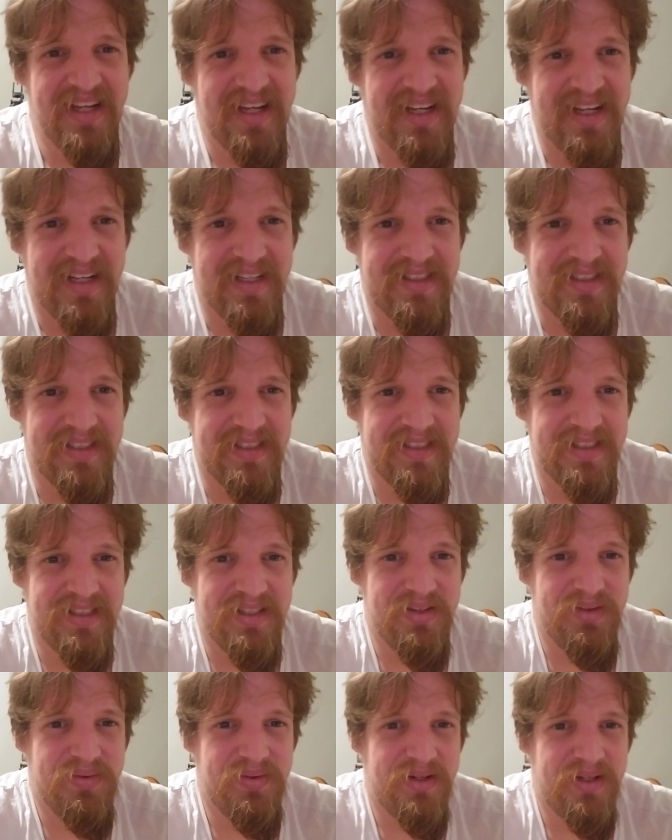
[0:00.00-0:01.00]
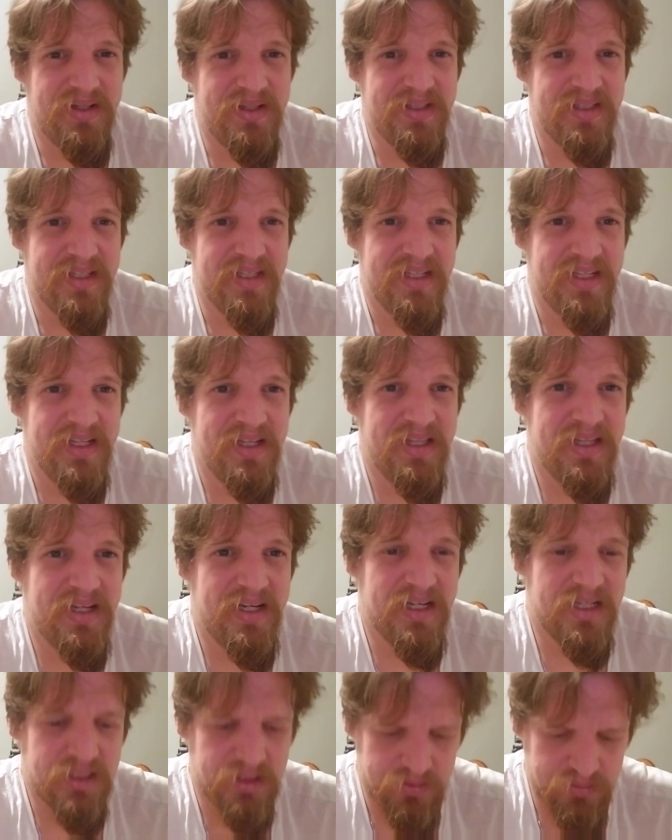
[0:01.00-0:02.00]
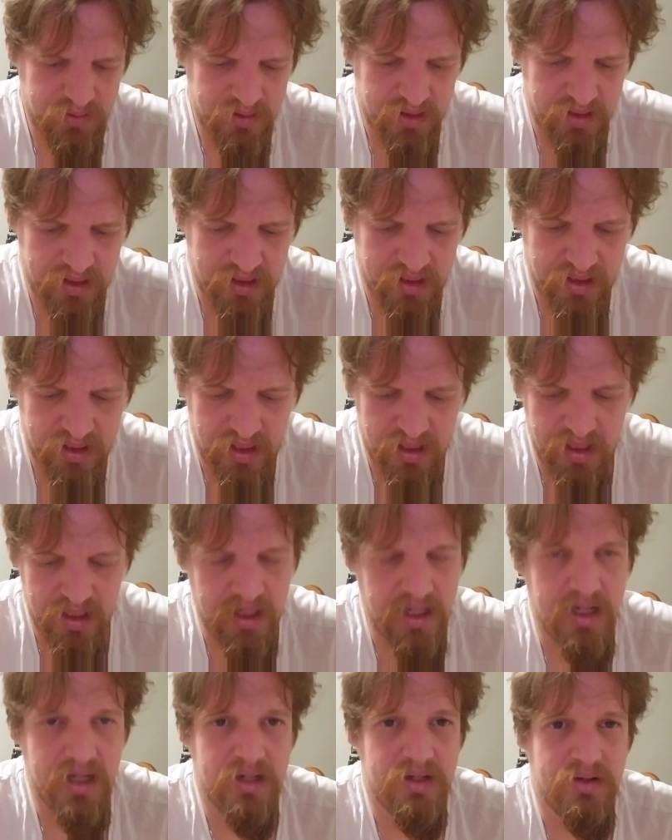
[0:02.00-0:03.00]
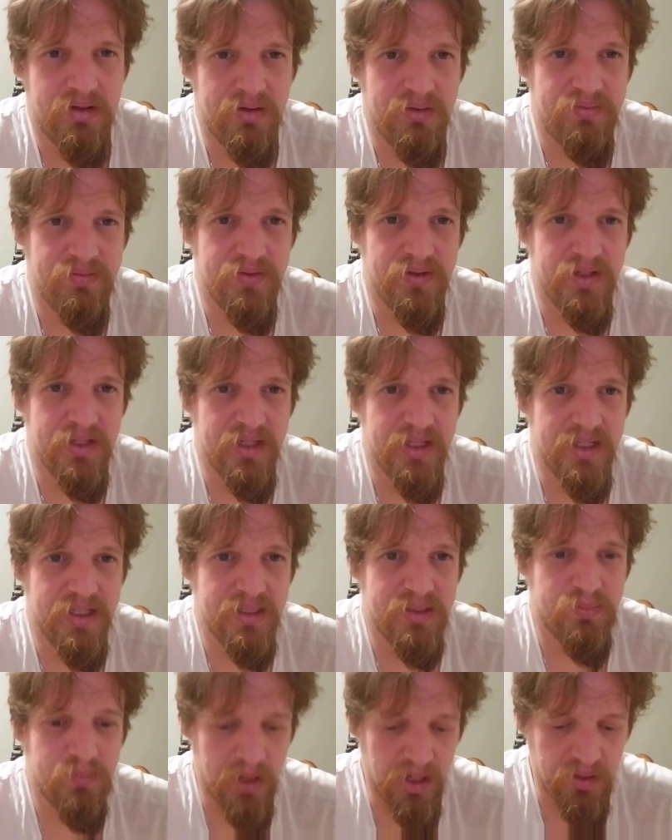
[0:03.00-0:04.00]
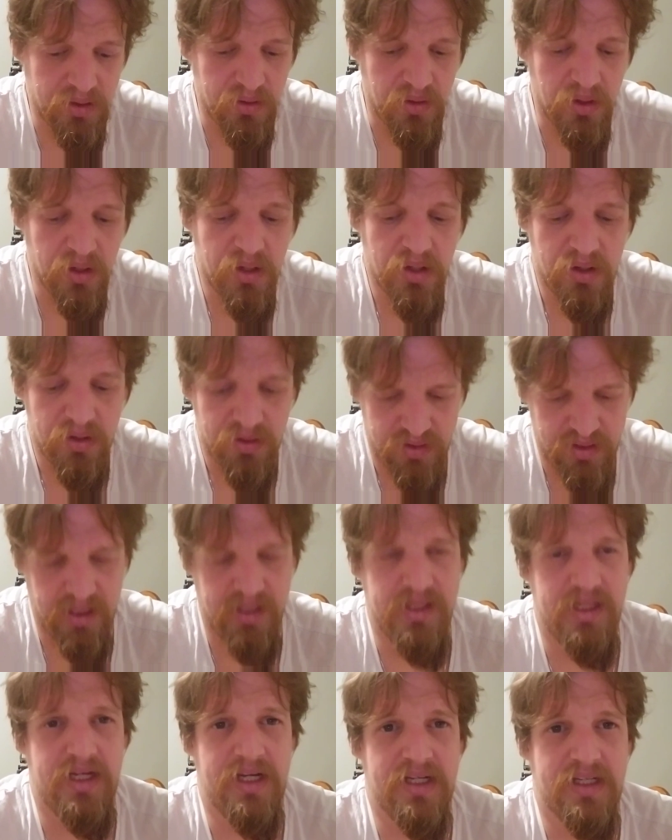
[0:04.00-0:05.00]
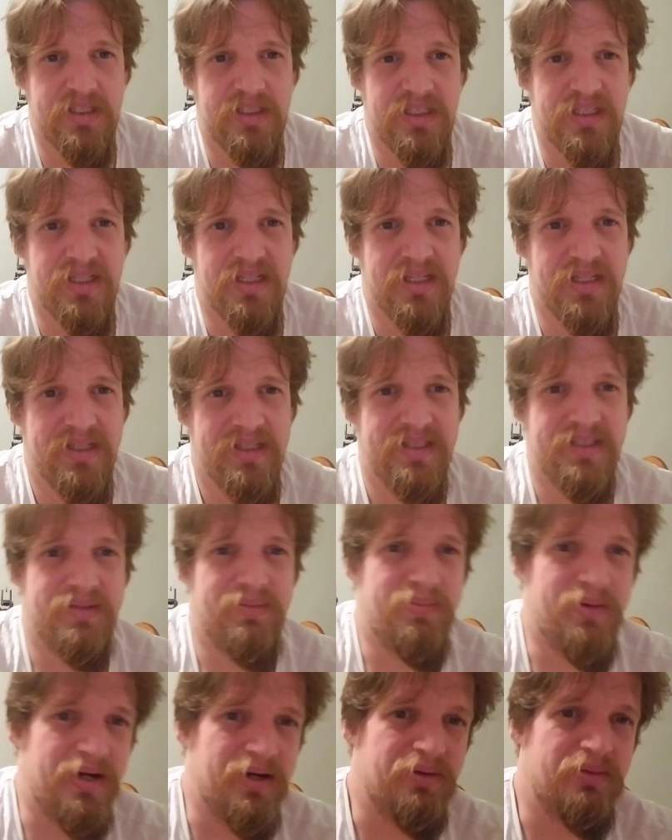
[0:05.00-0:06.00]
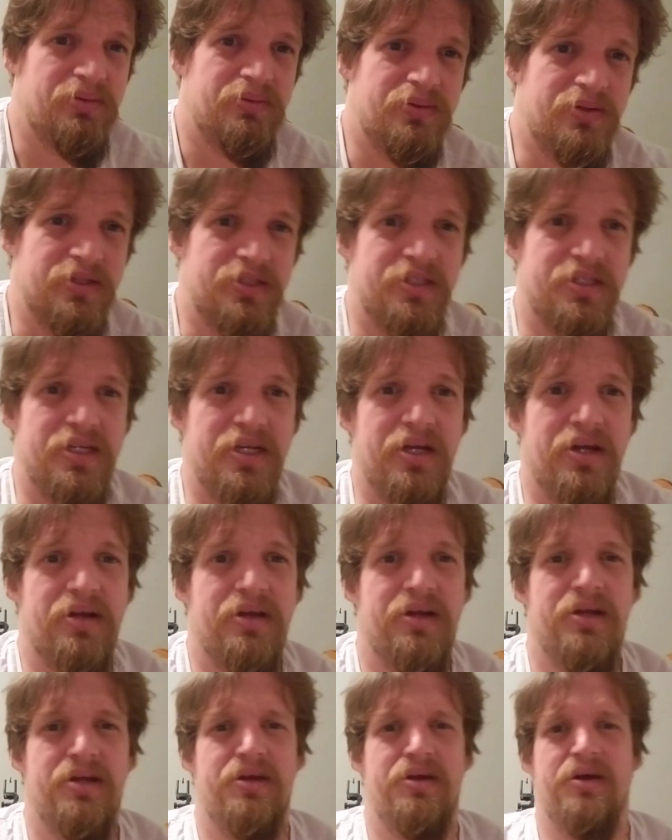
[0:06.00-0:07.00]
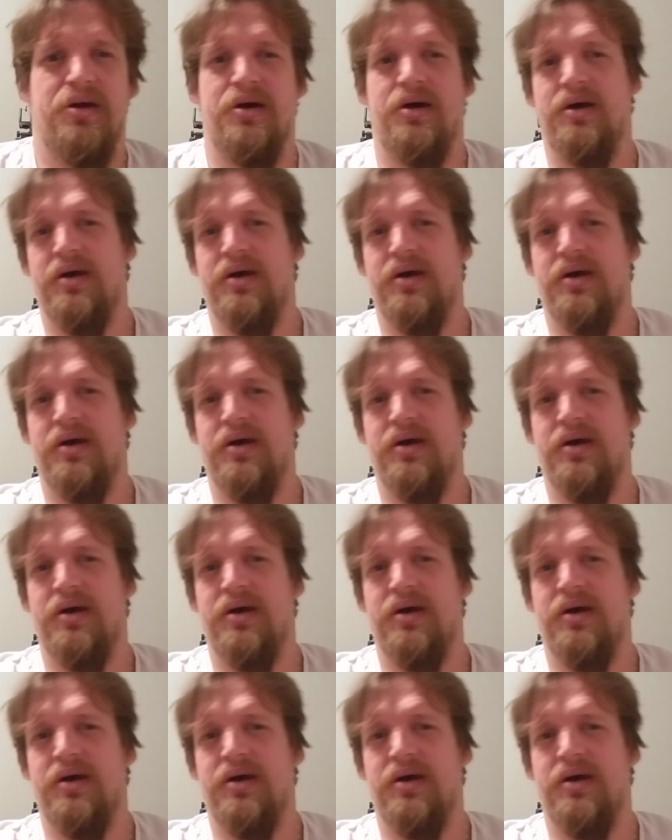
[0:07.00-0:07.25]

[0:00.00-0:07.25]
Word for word: guess I'll see you all in the next one, and hopefully, it's better than this, but we'll see. All